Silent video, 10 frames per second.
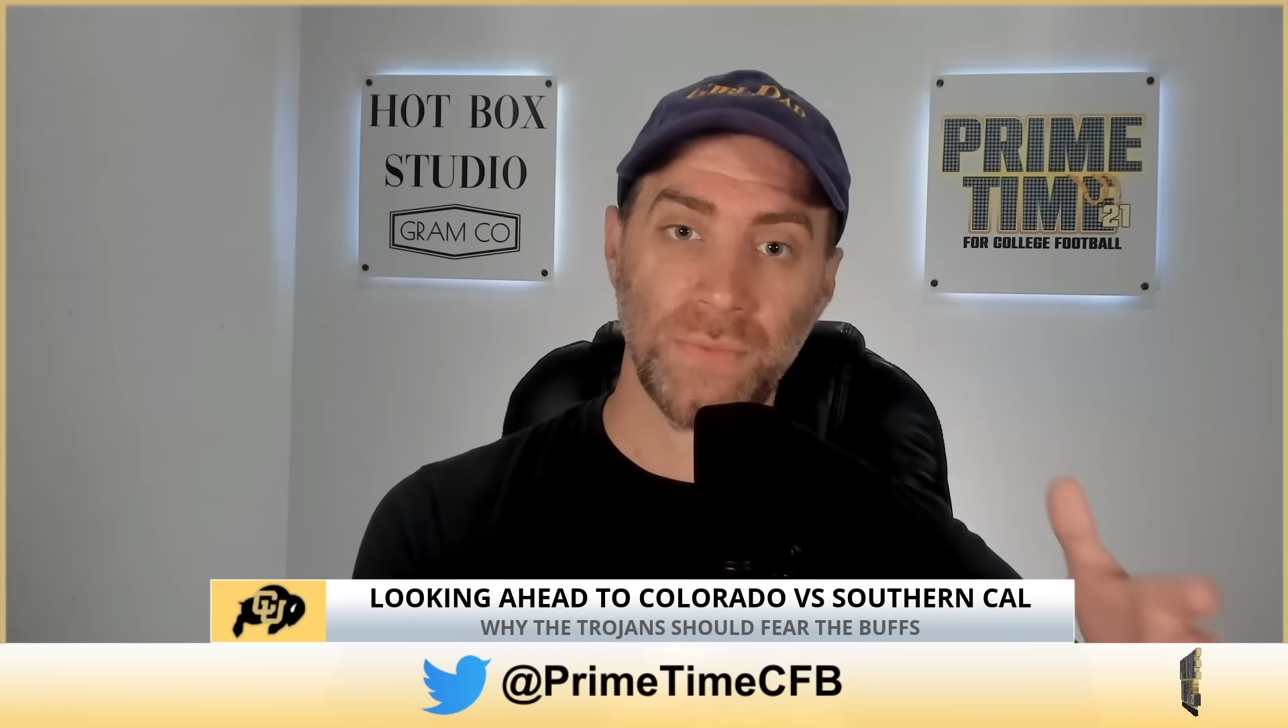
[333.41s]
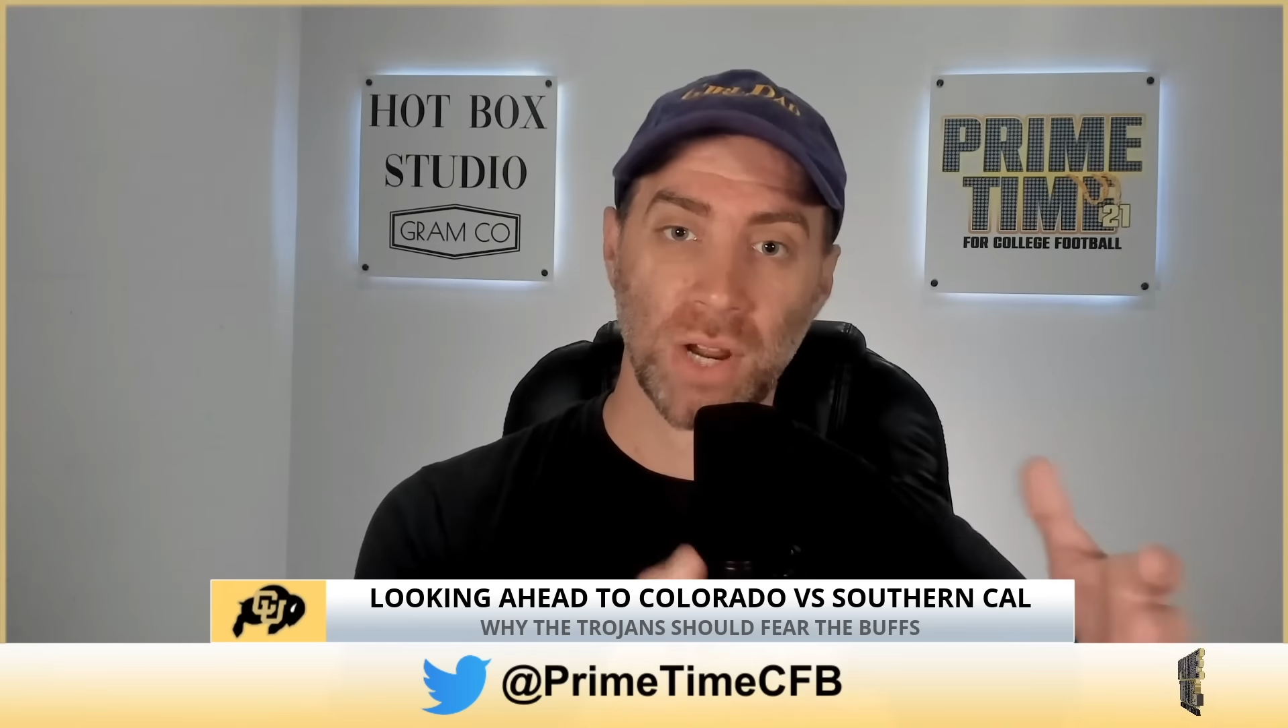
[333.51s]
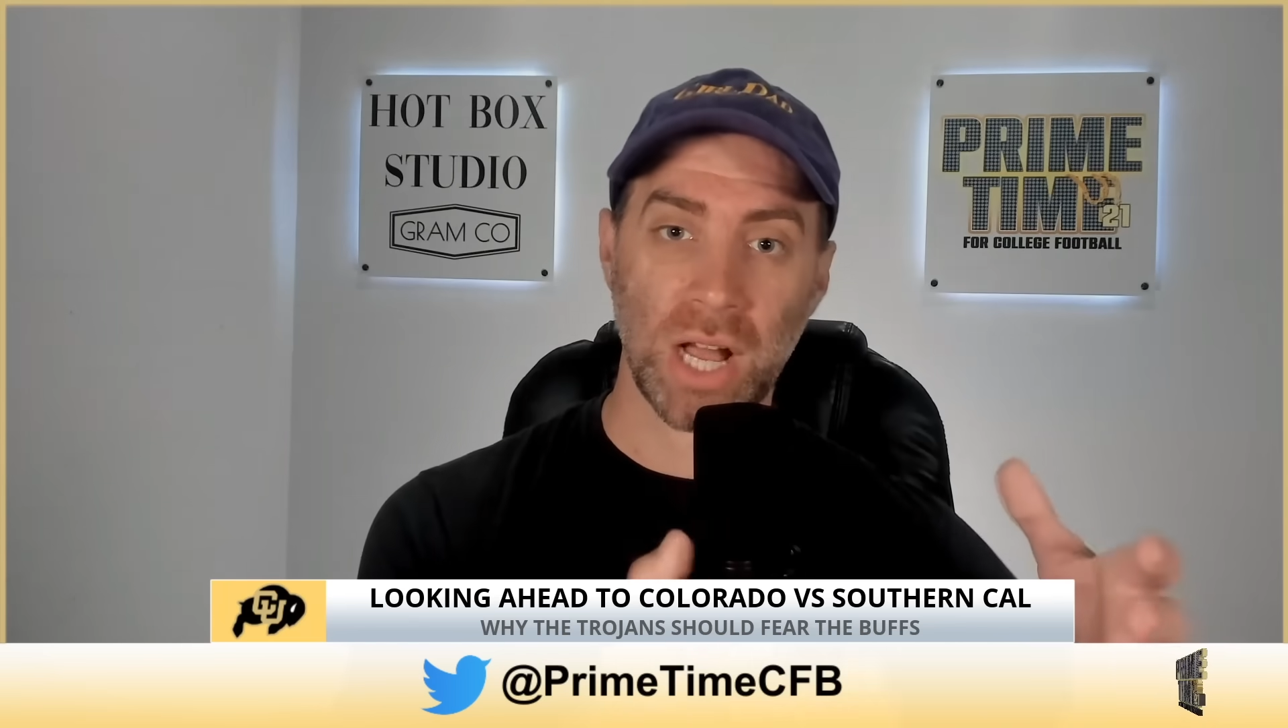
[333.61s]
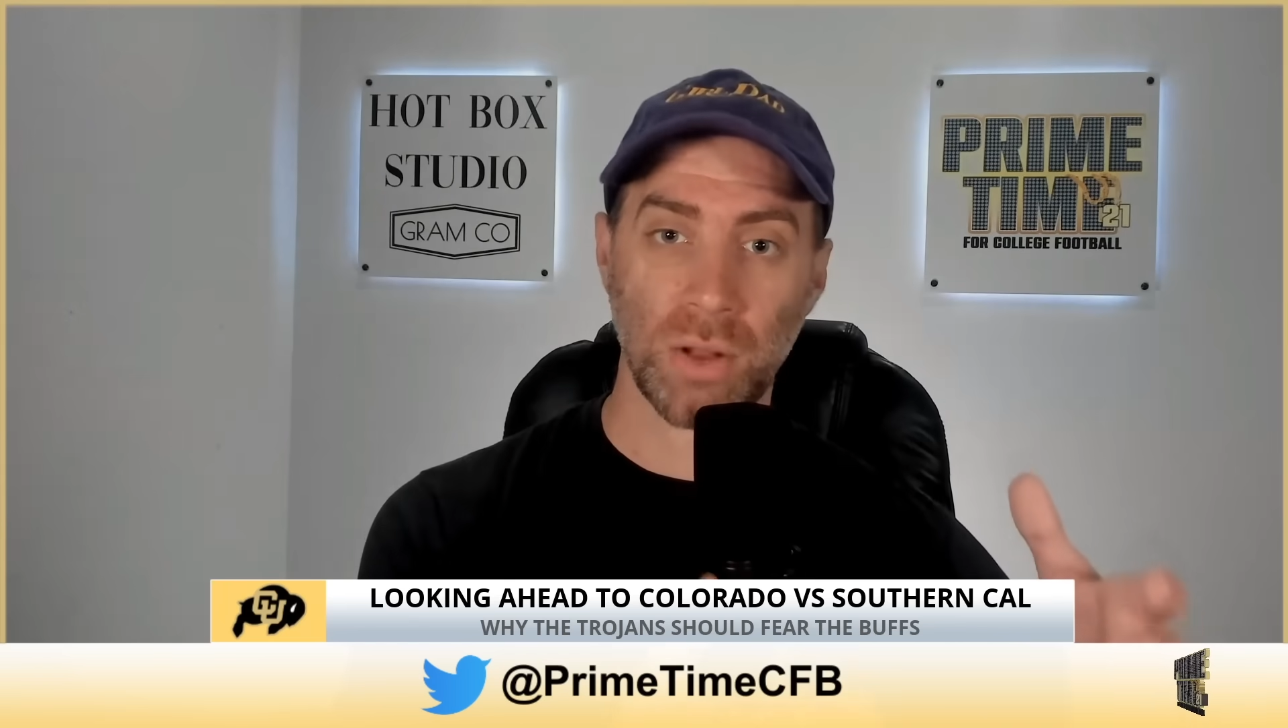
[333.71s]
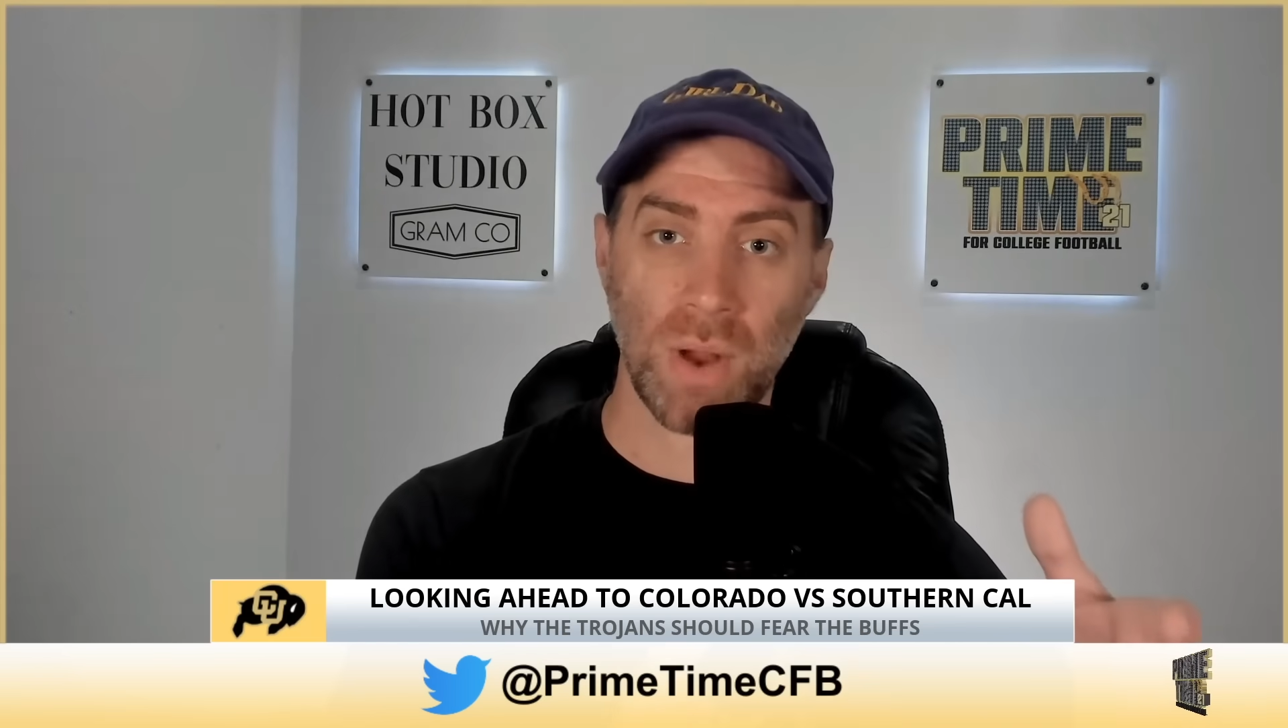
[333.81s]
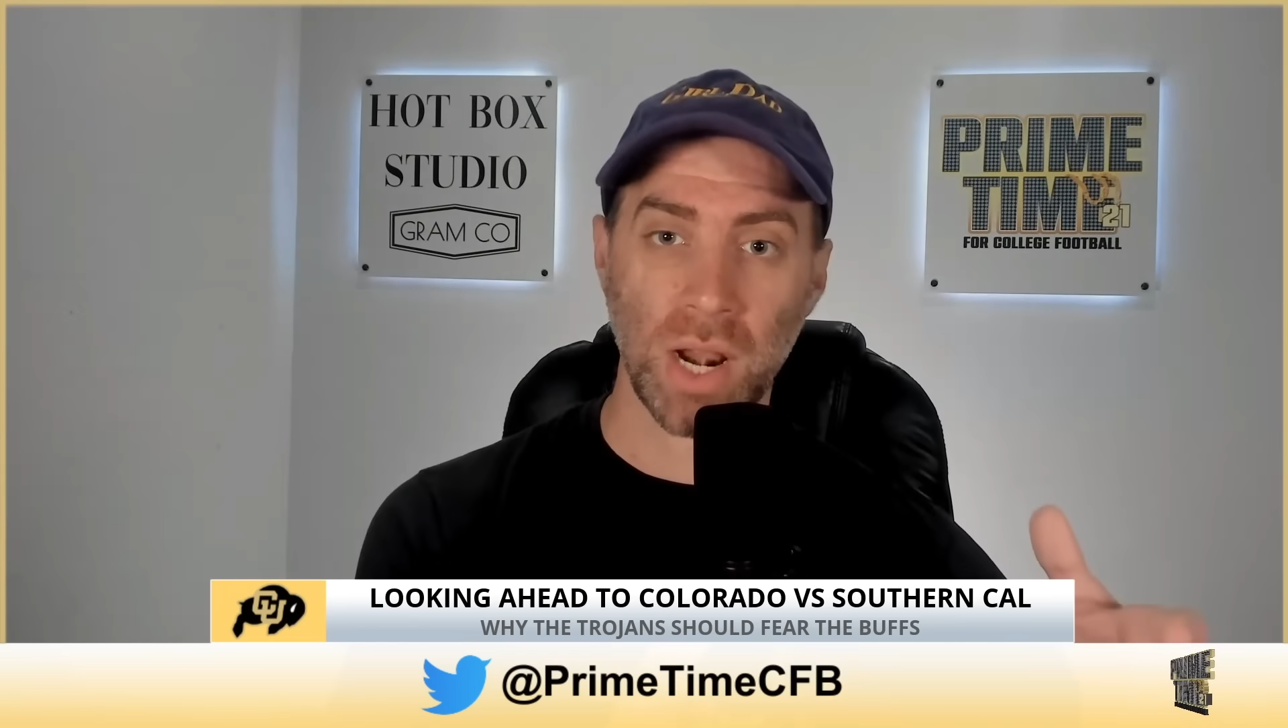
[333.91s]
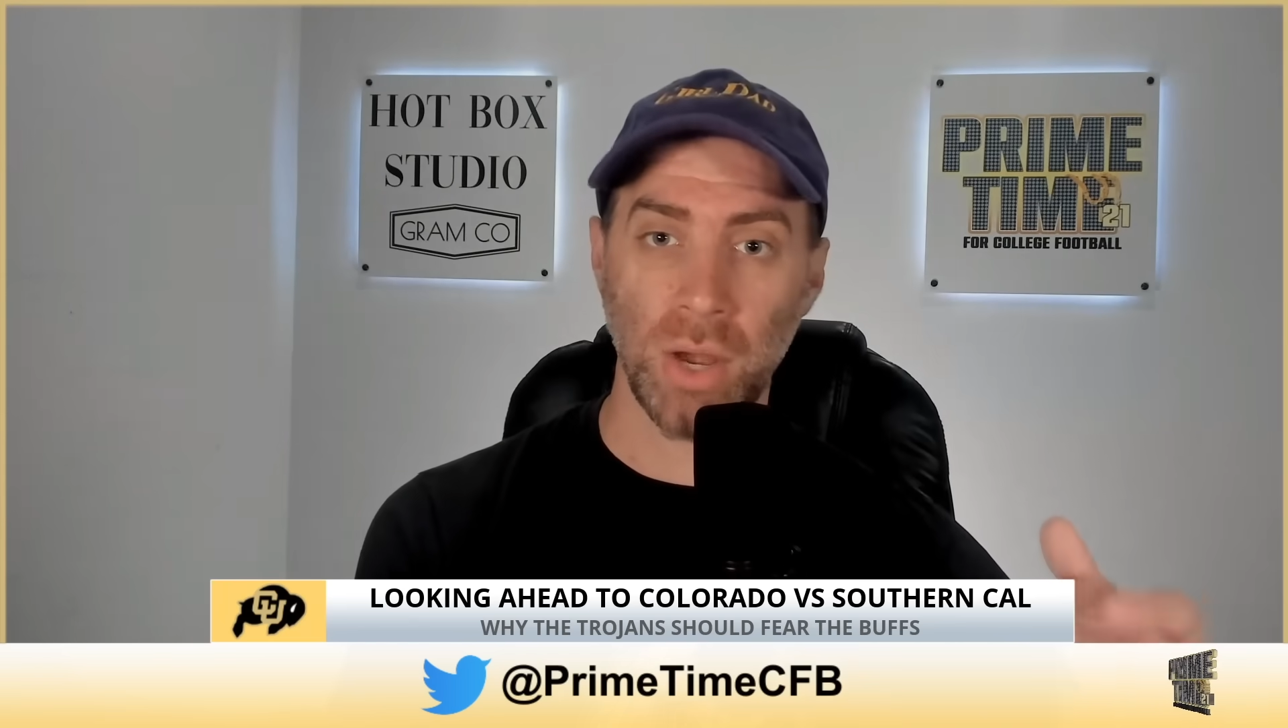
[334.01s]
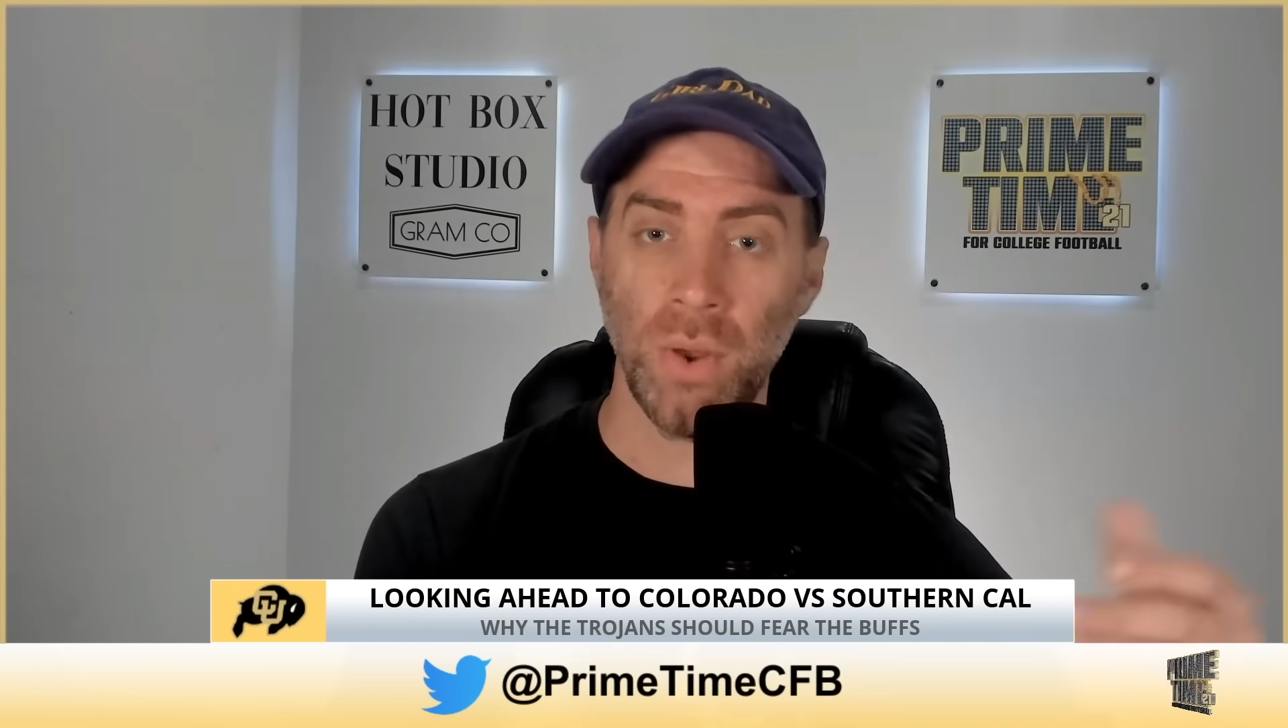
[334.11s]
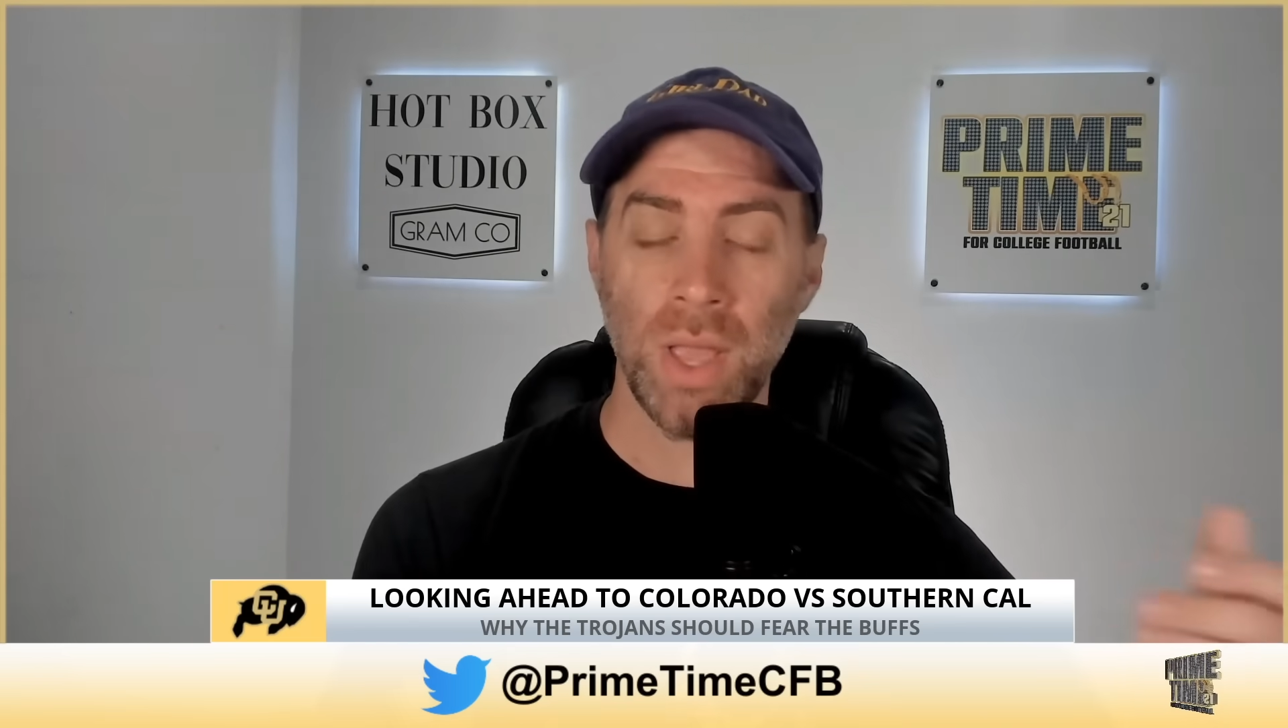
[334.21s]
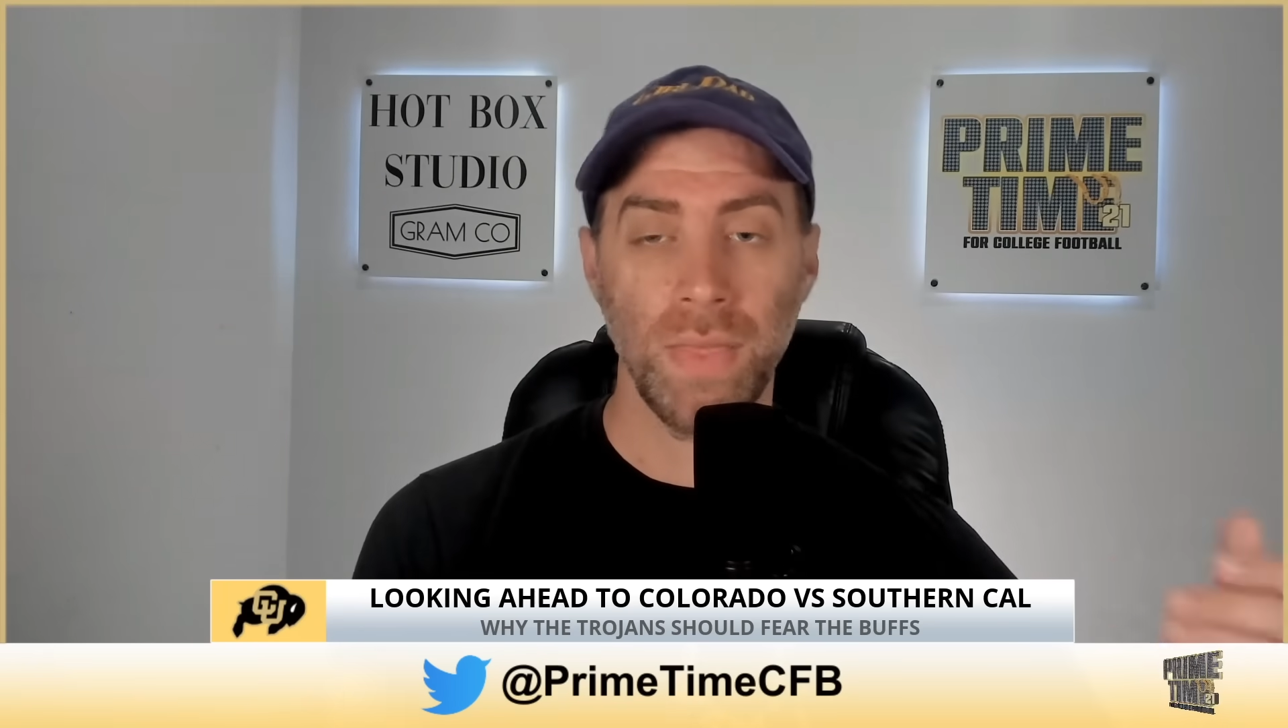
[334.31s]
for Colorado,